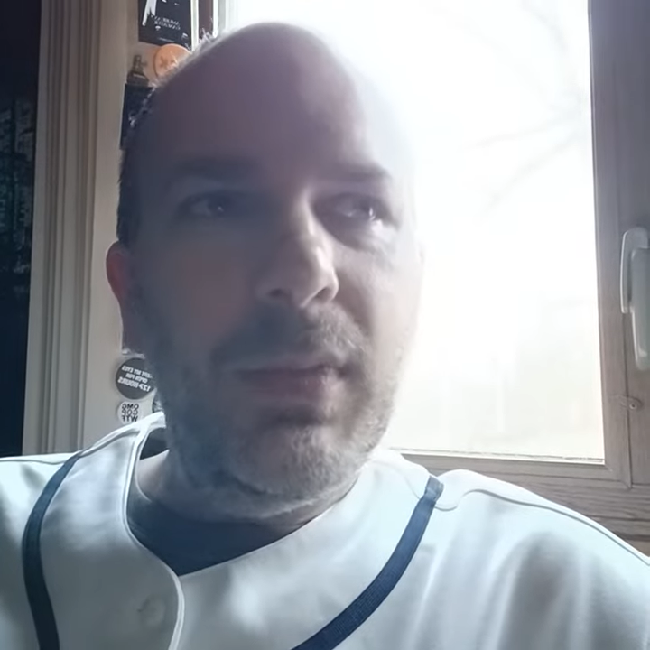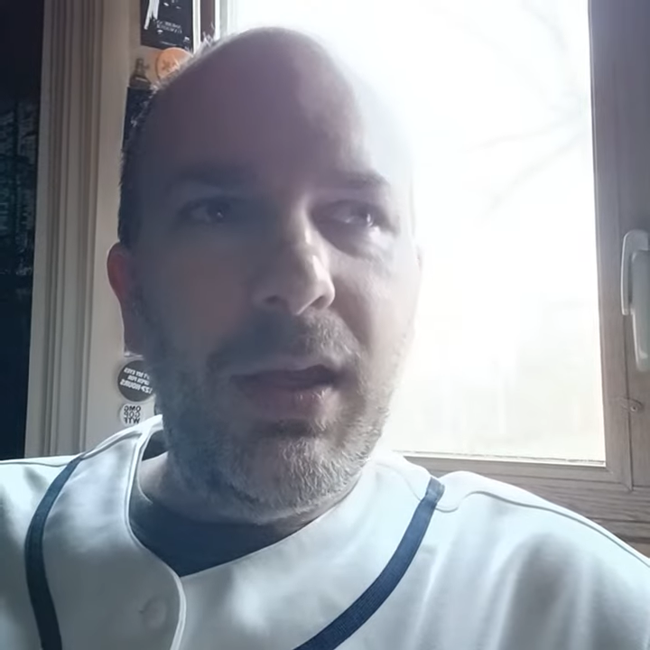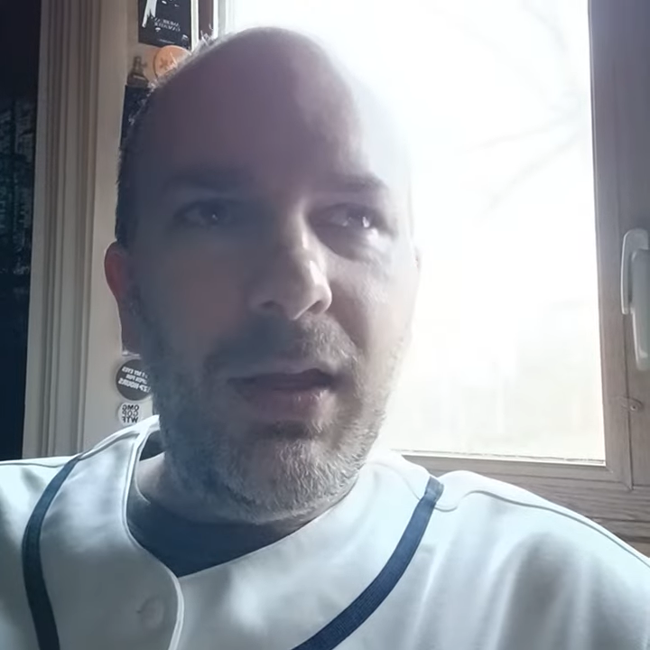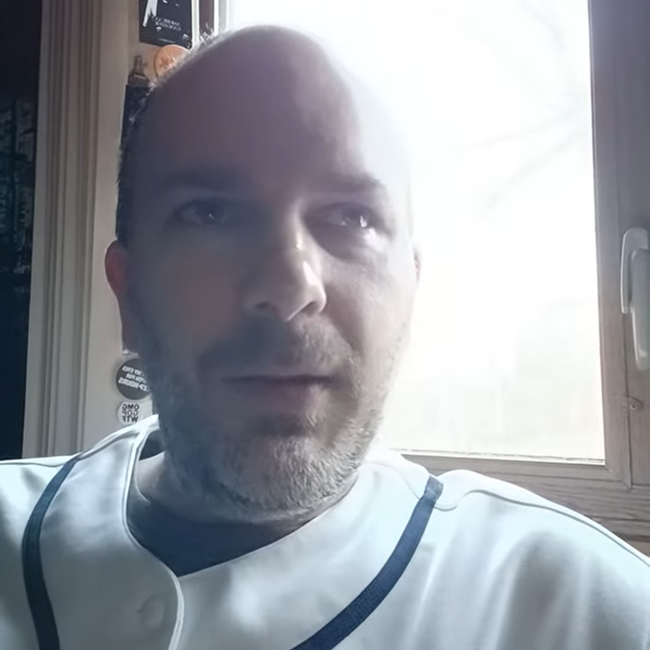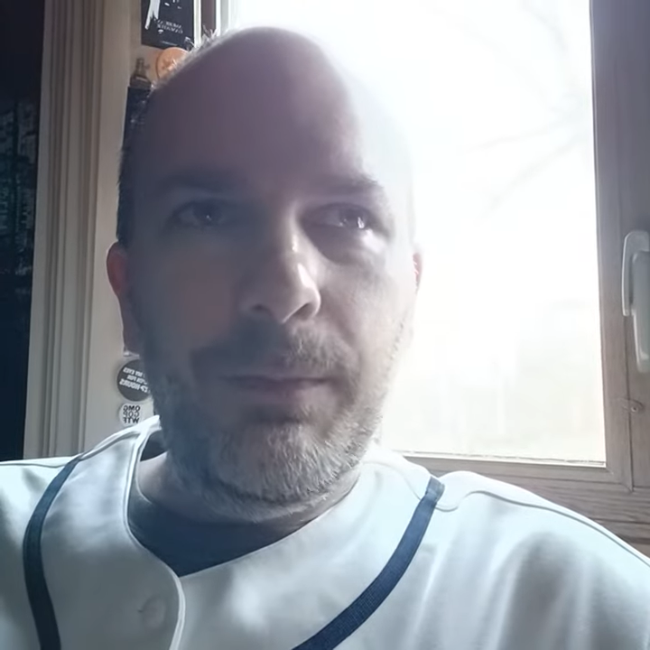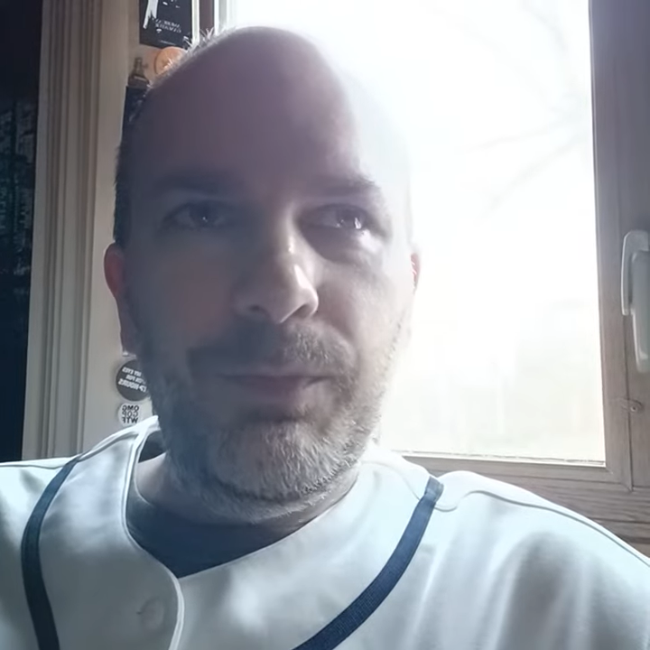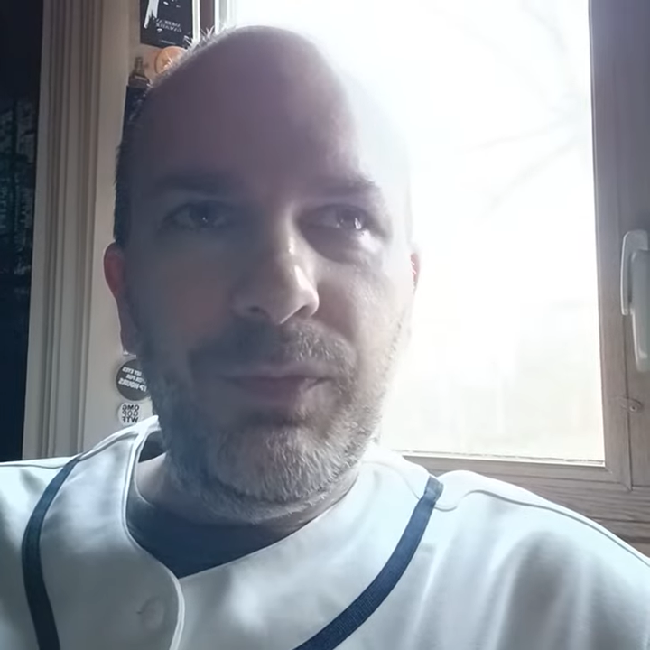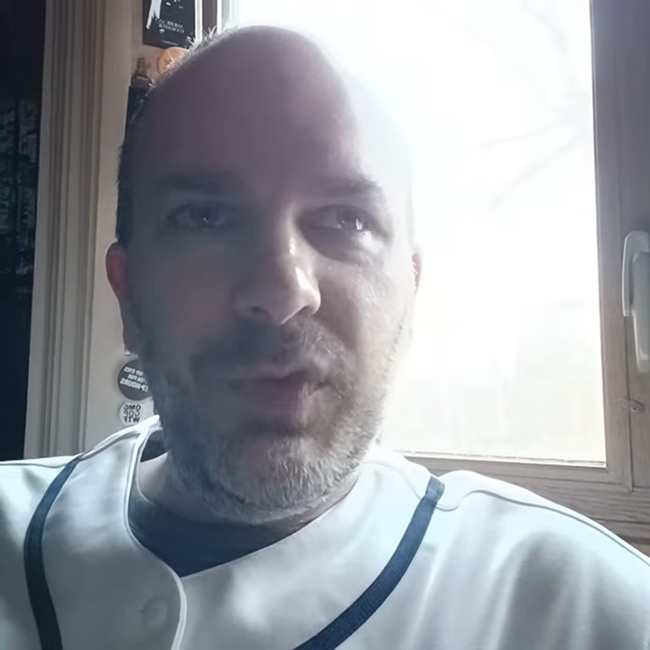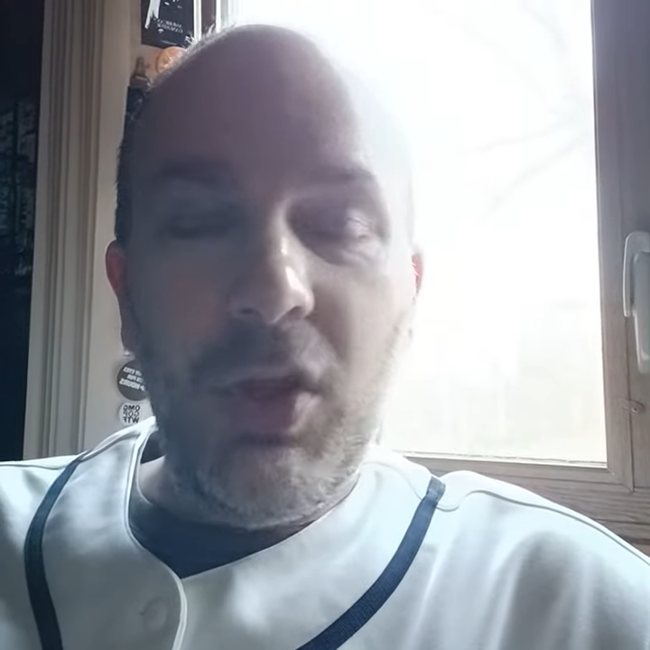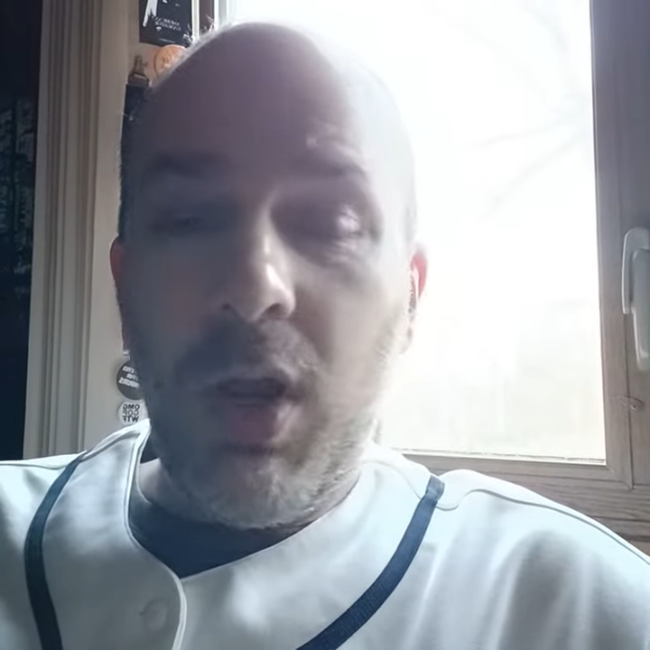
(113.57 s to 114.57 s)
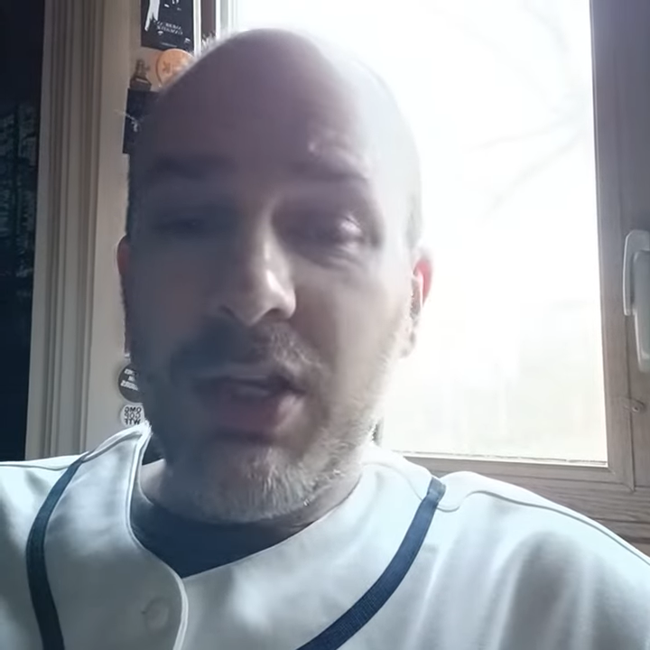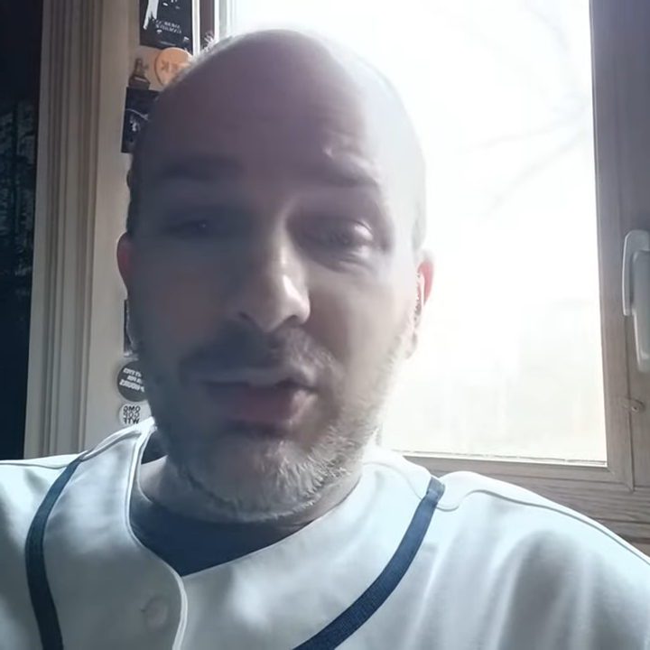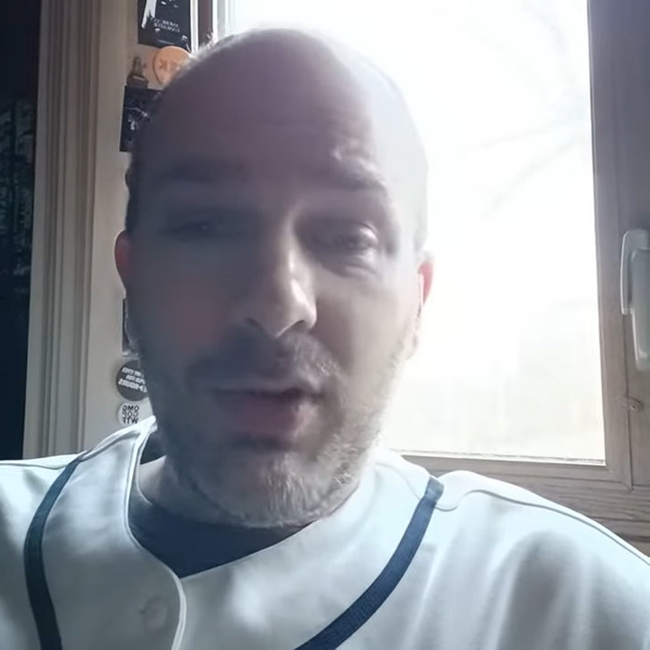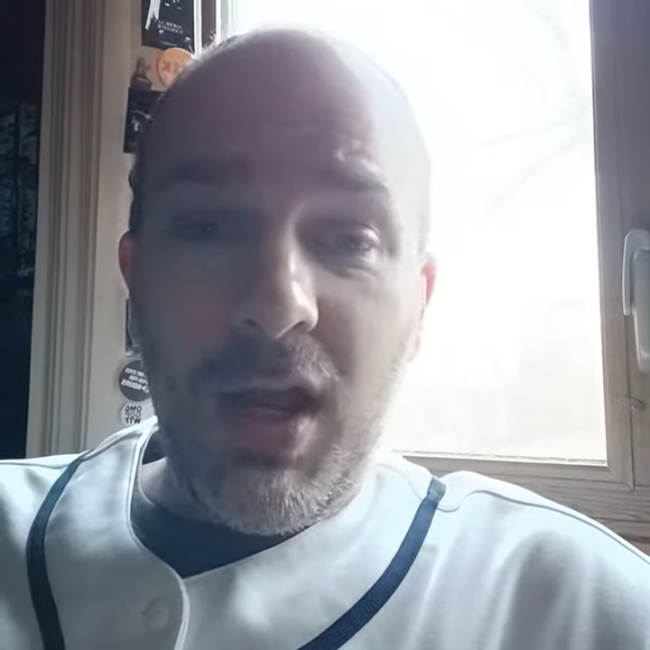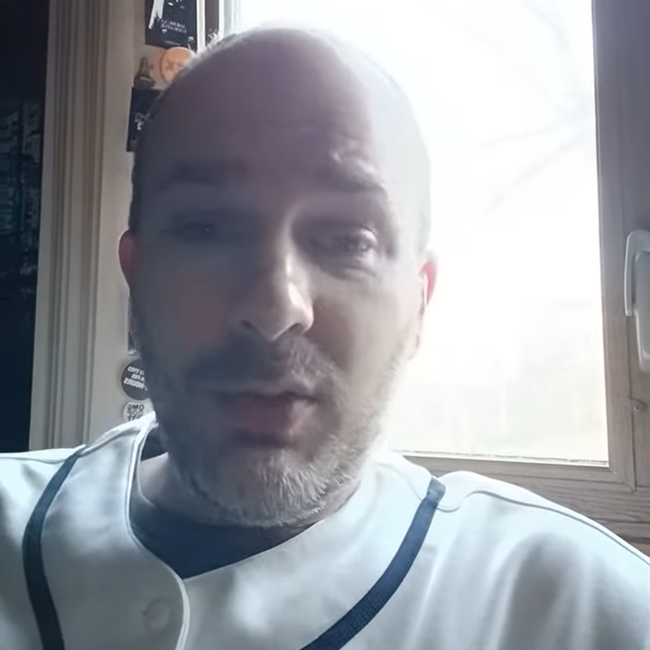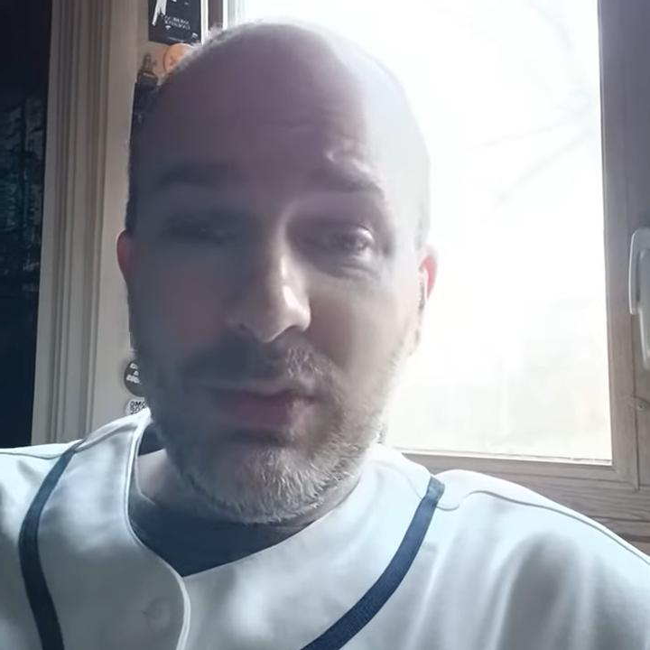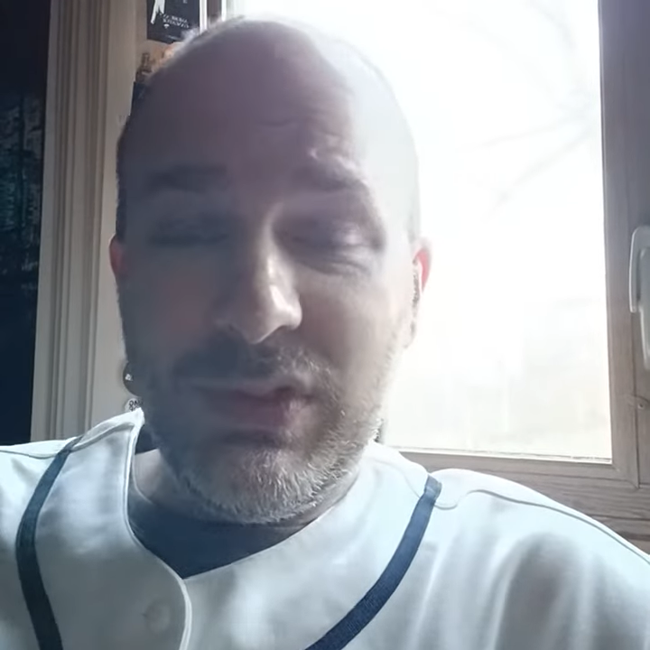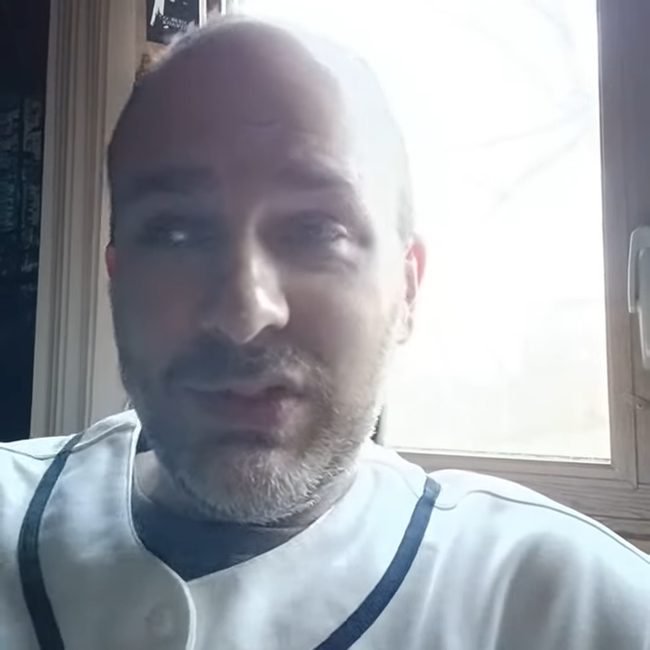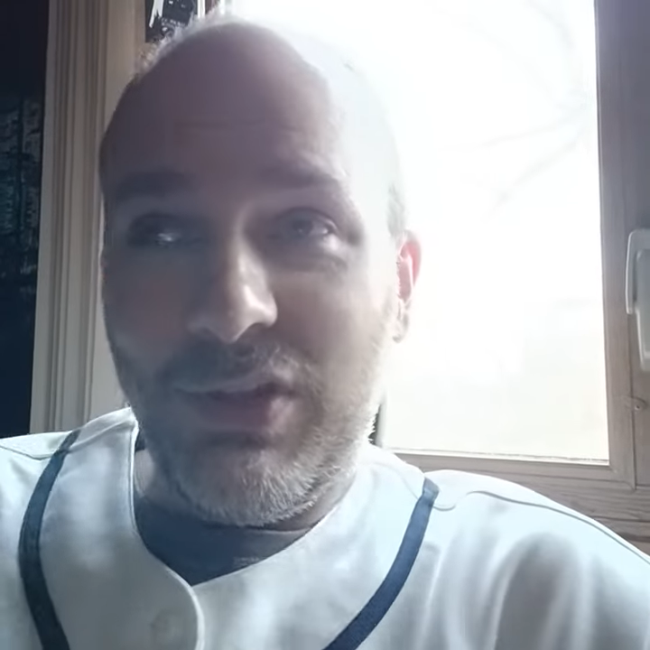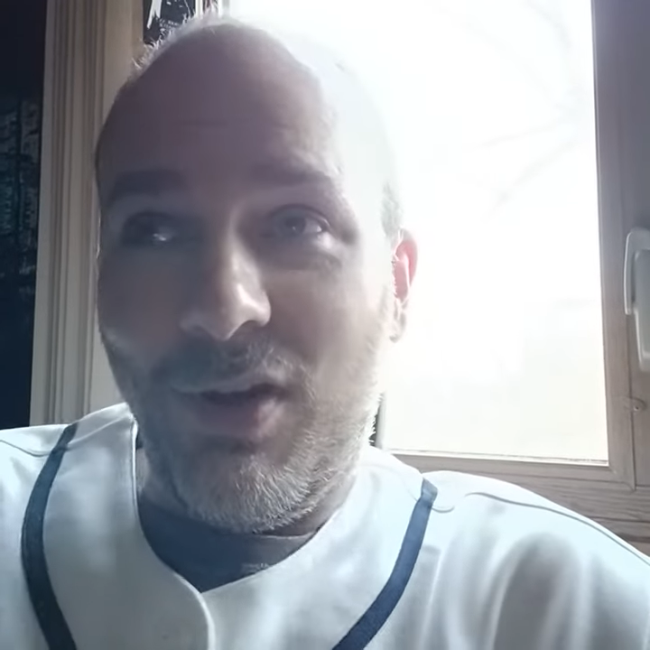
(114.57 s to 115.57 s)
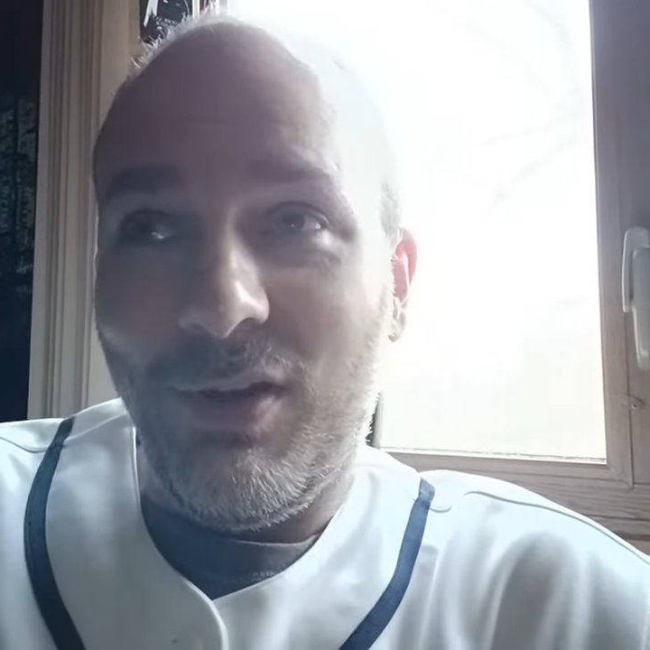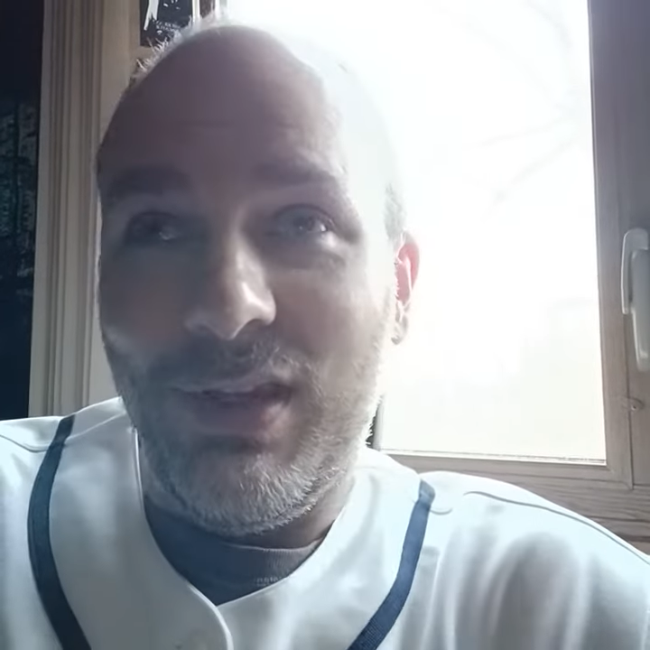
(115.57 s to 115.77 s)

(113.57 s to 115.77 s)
Um, Jhoan Duran was the star.